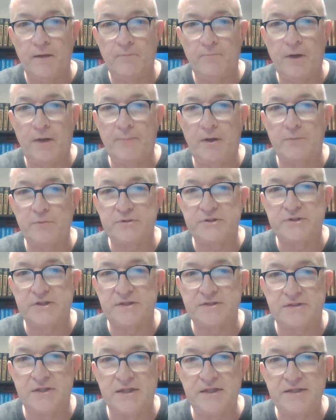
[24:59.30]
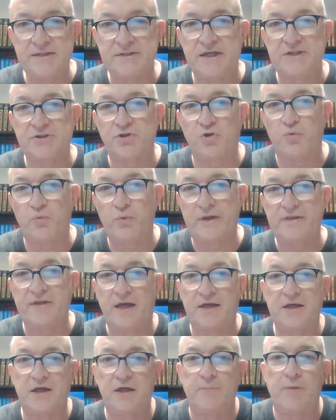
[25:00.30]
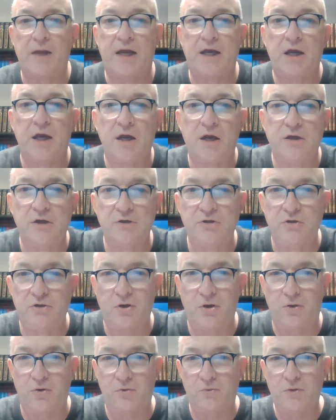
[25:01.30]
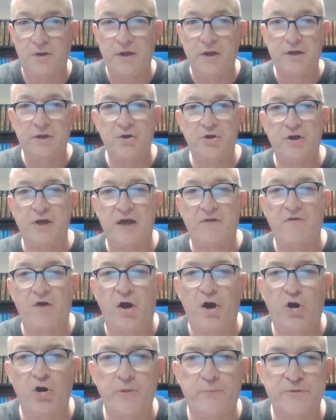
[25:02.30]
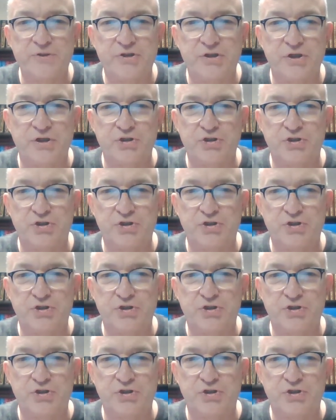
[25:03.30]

Our Bible says these things were written that ye may know. You can have 100%